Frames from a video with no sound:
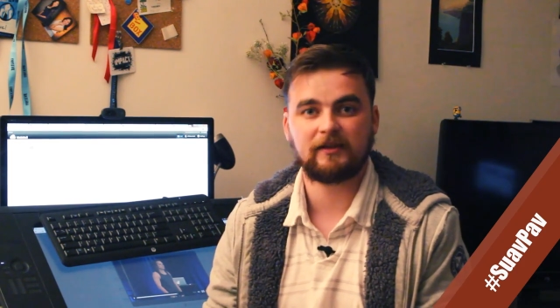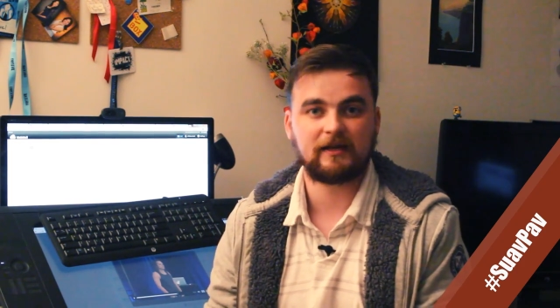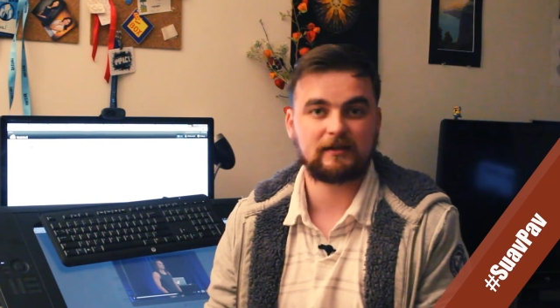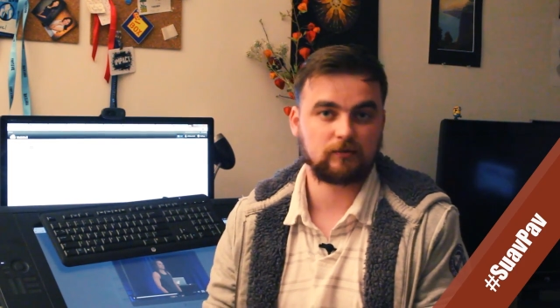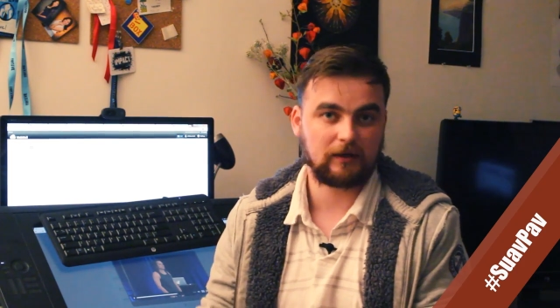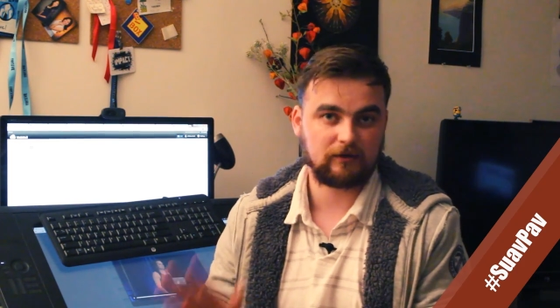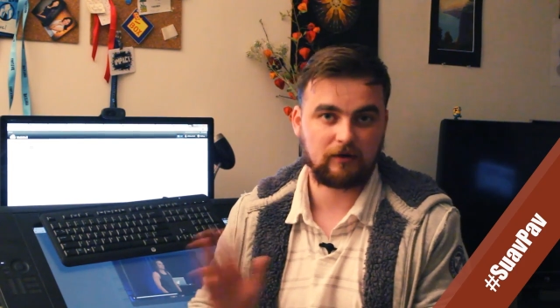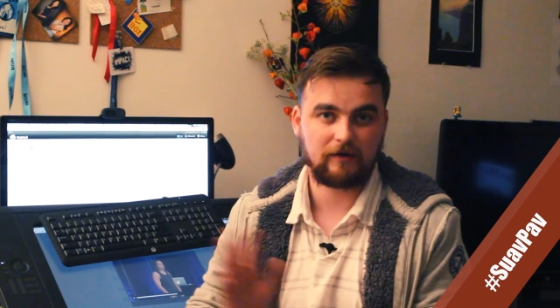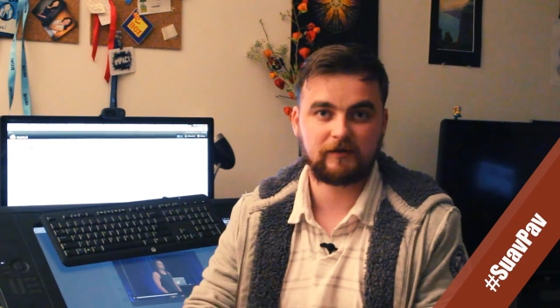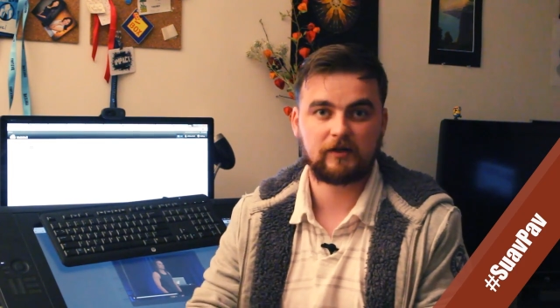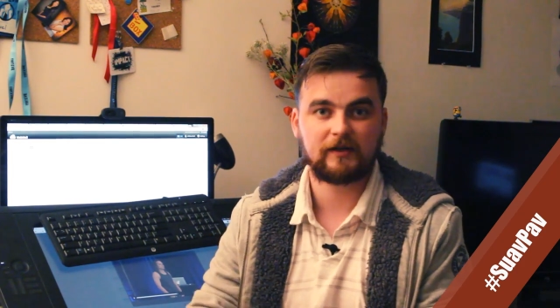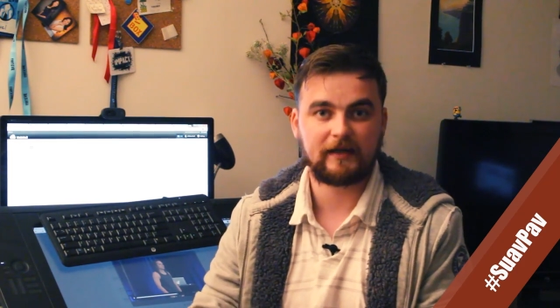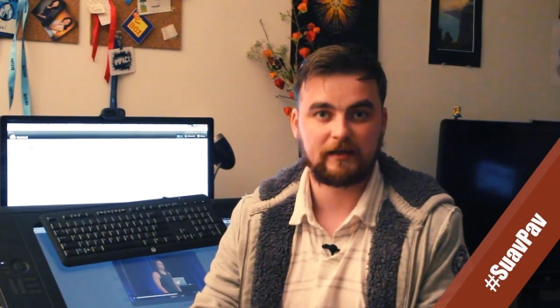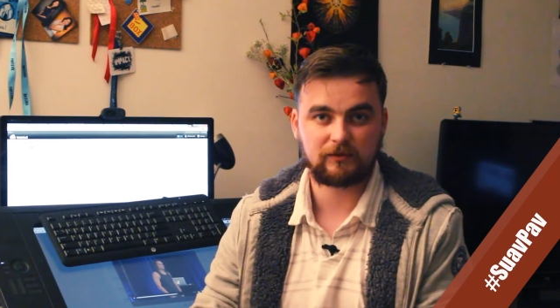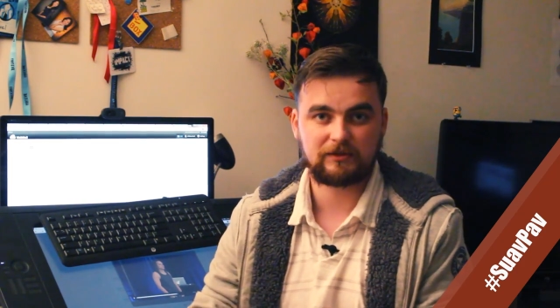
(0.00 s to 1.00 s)
That's why you have your
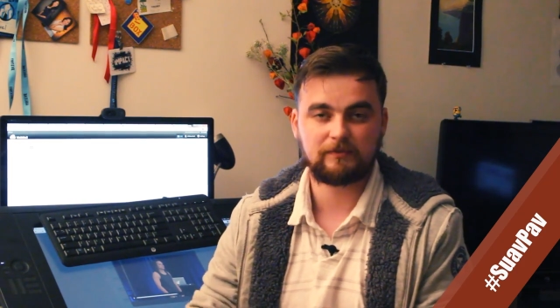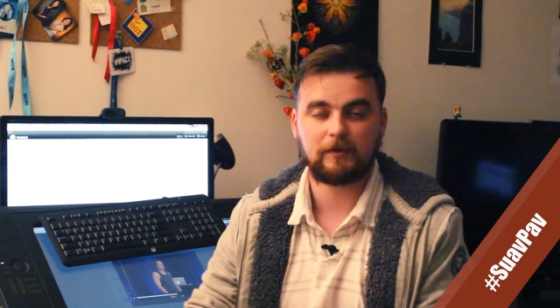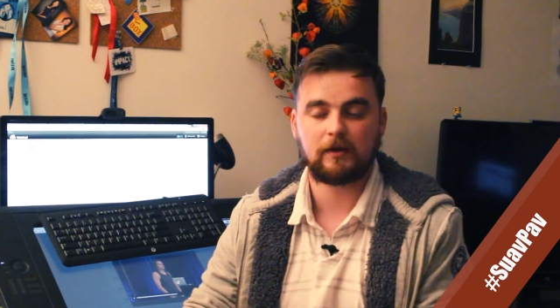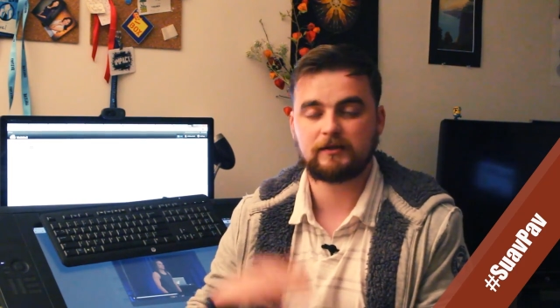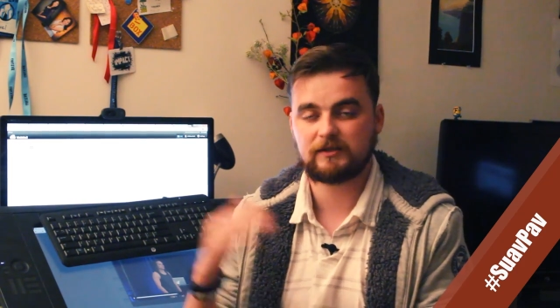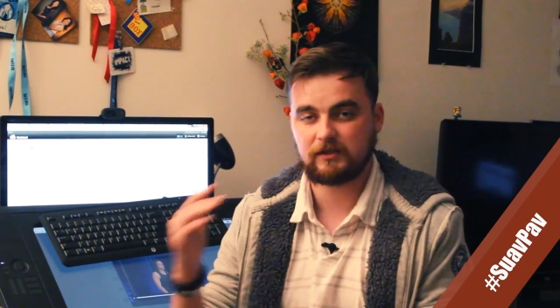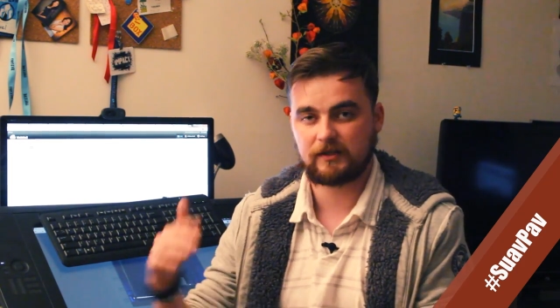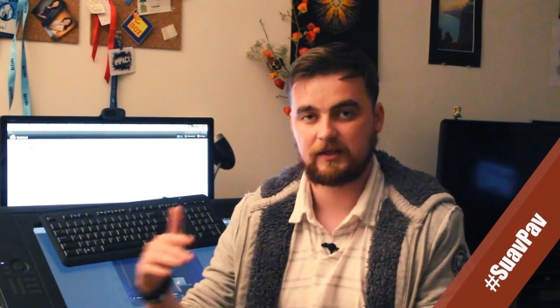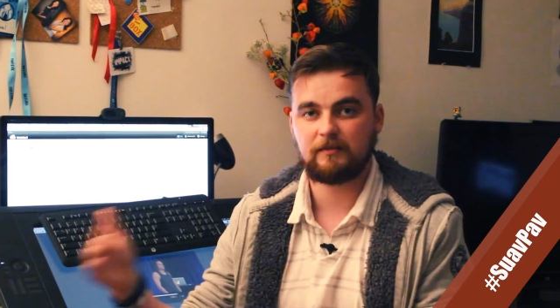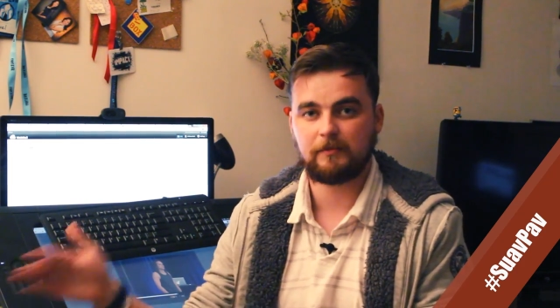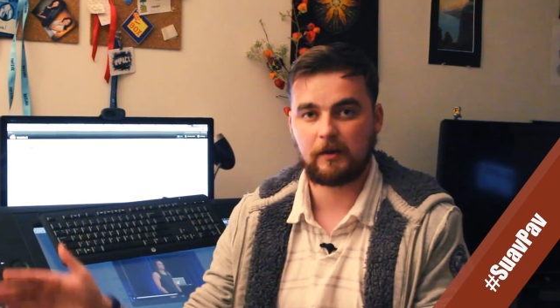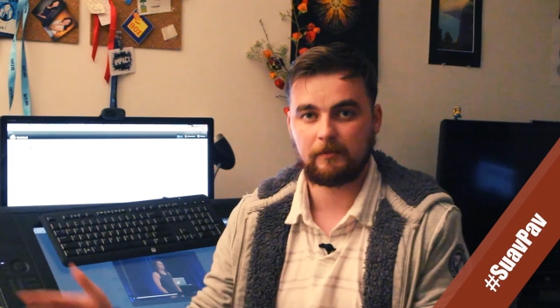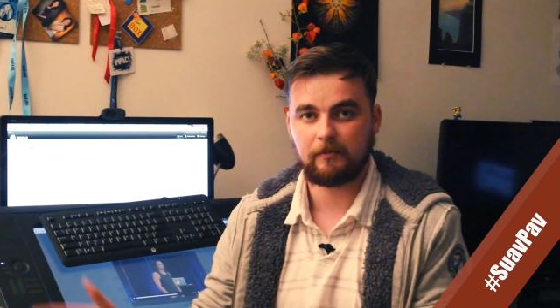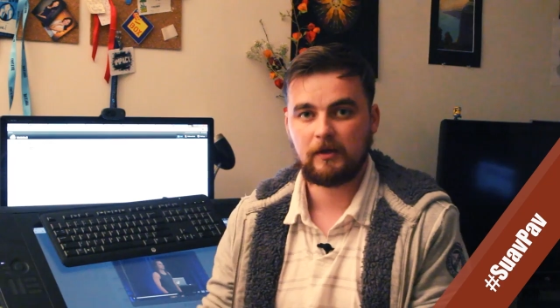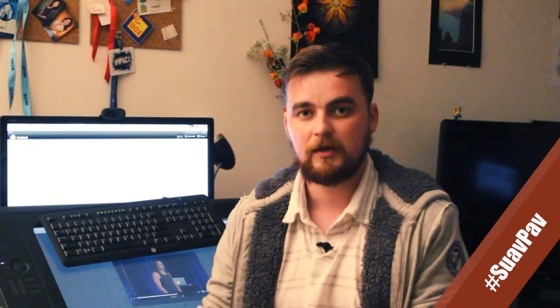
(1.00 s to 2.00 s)
get response
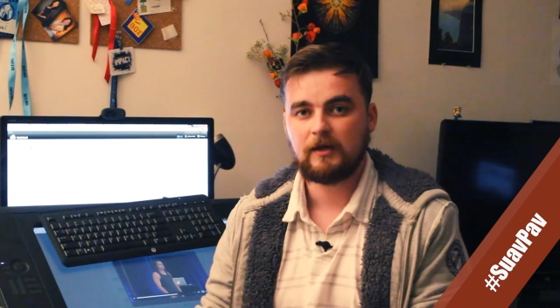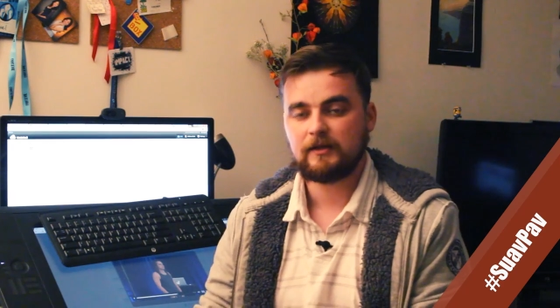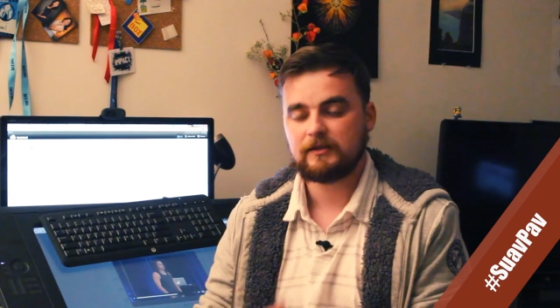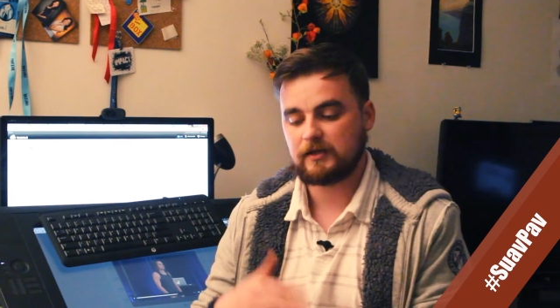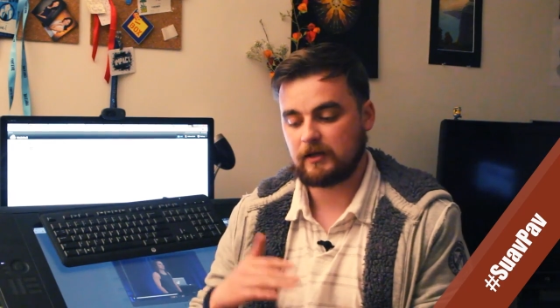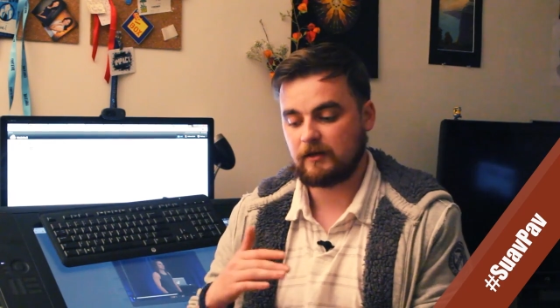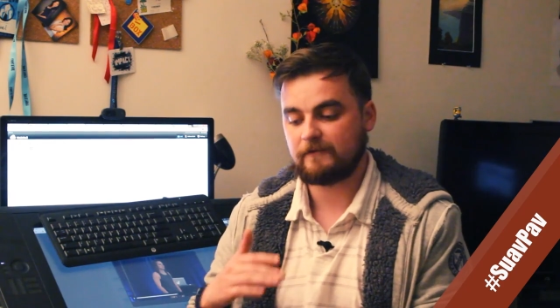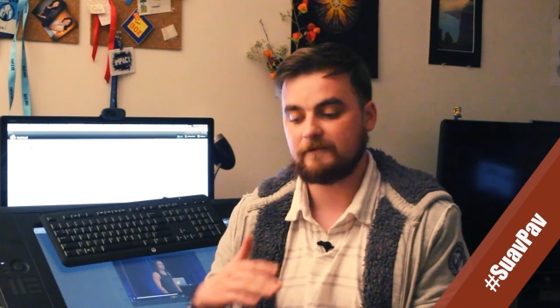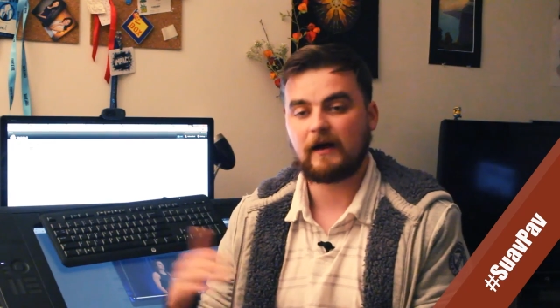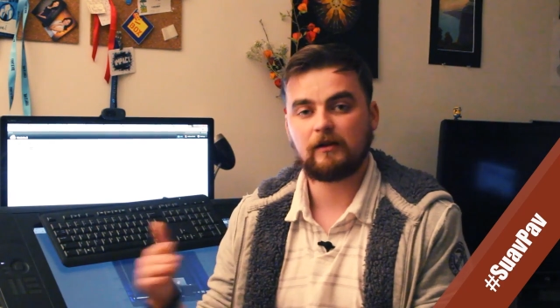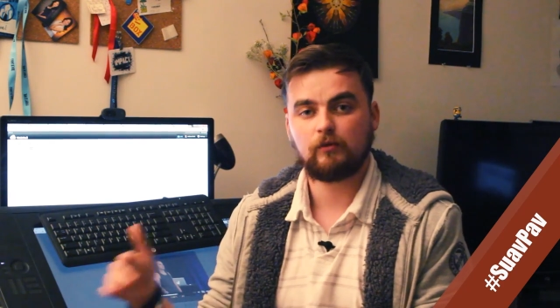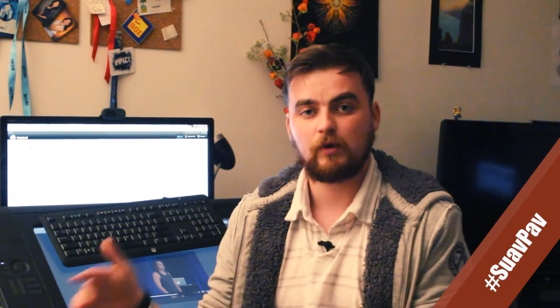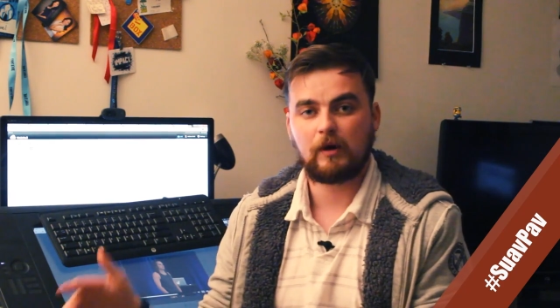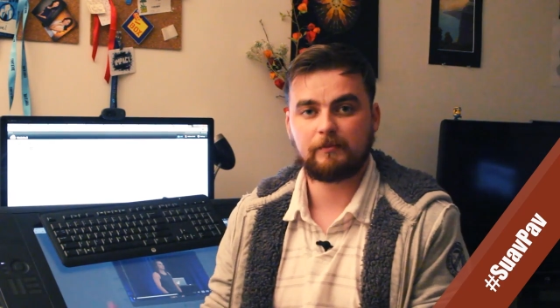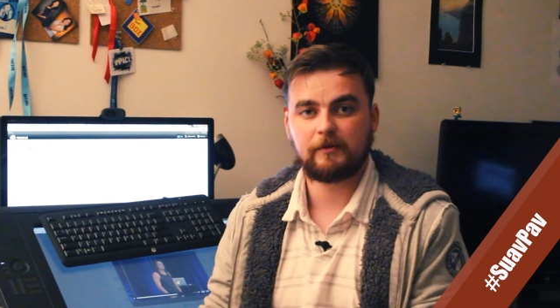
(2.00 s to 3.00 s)
to
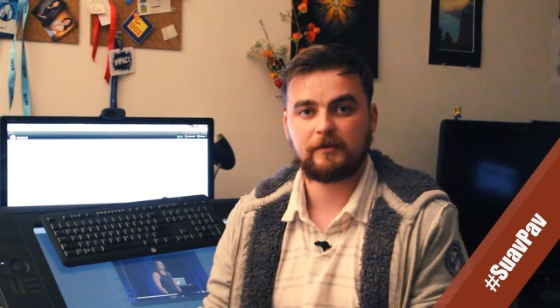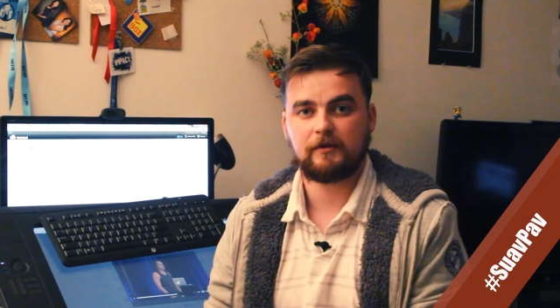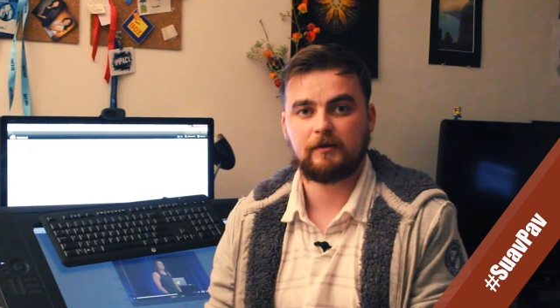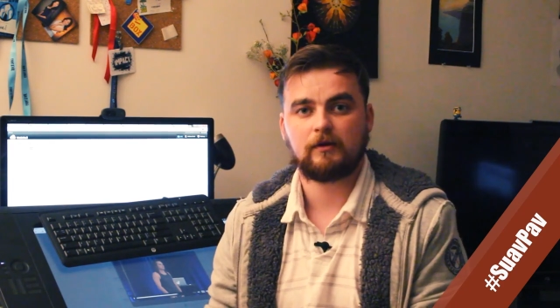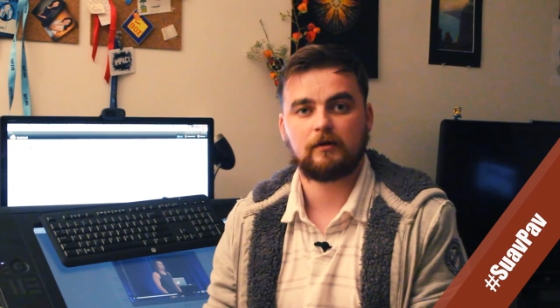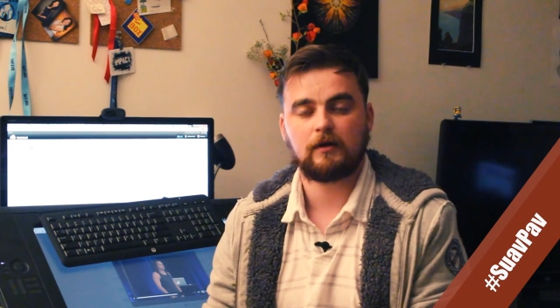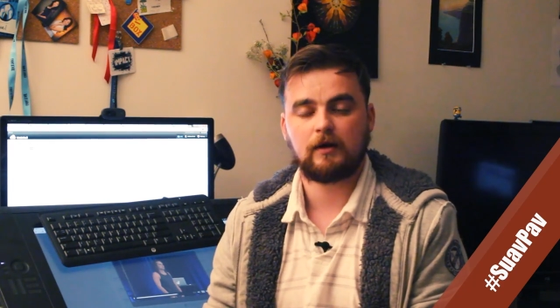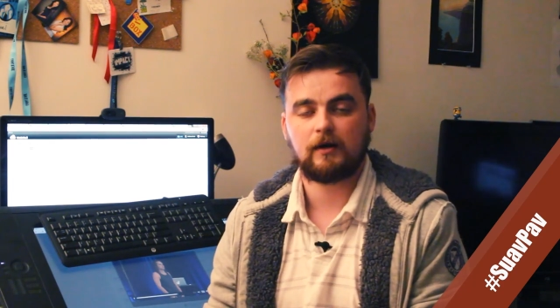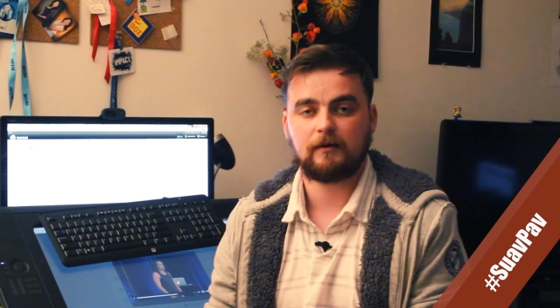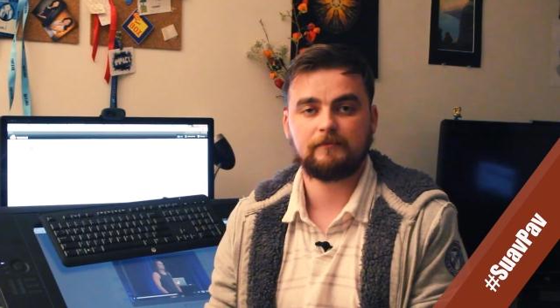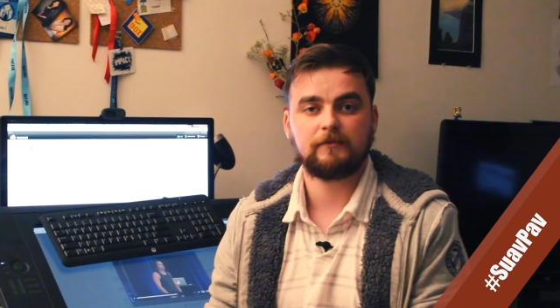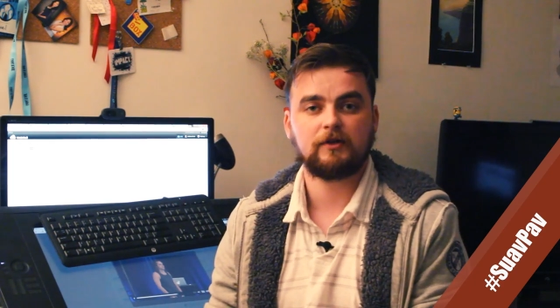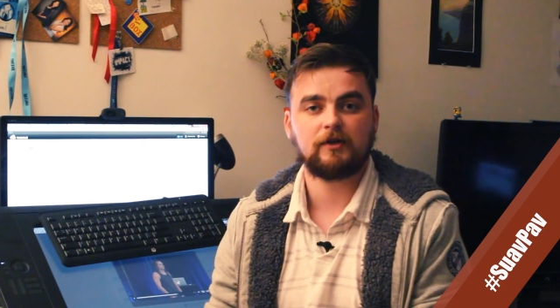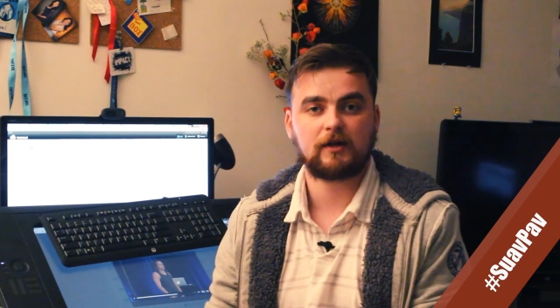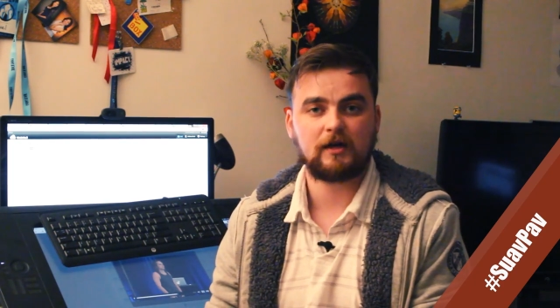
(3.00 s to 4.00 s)
follow up with your